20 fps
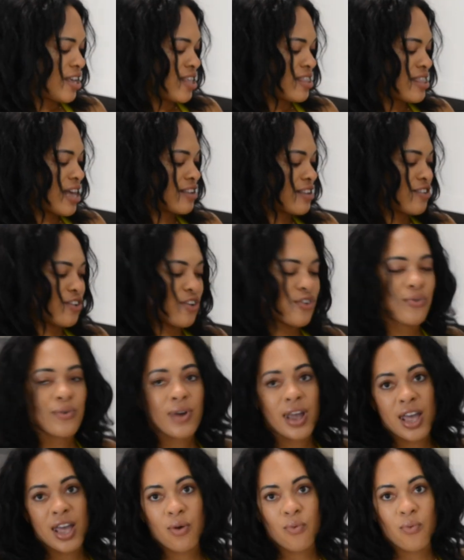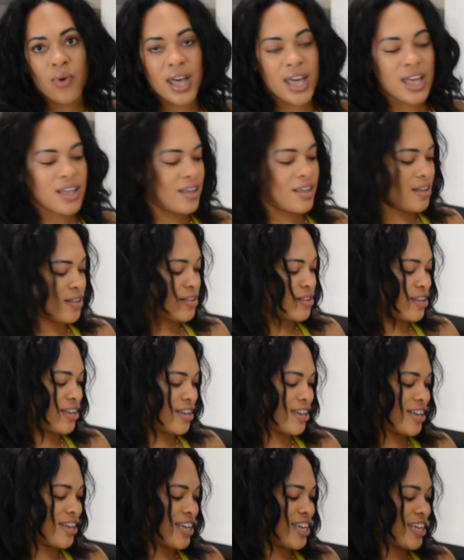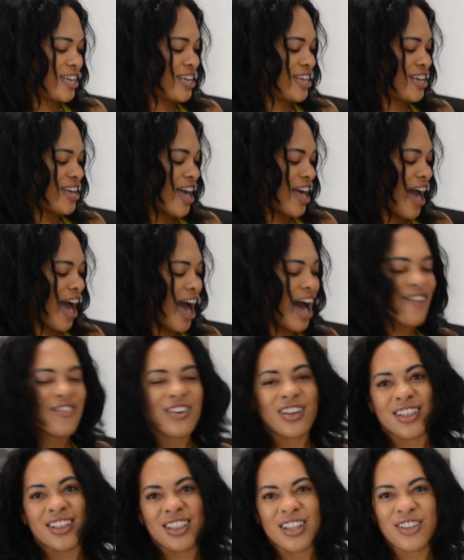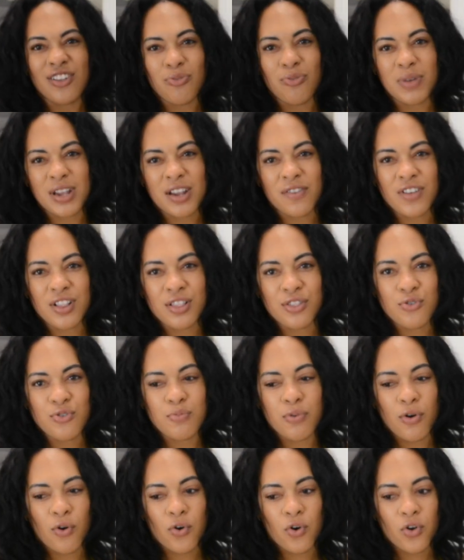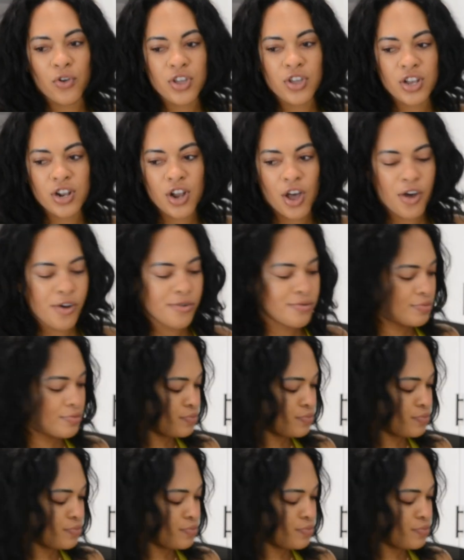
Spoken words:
That's a great way to have a little bit of a loophole, you know?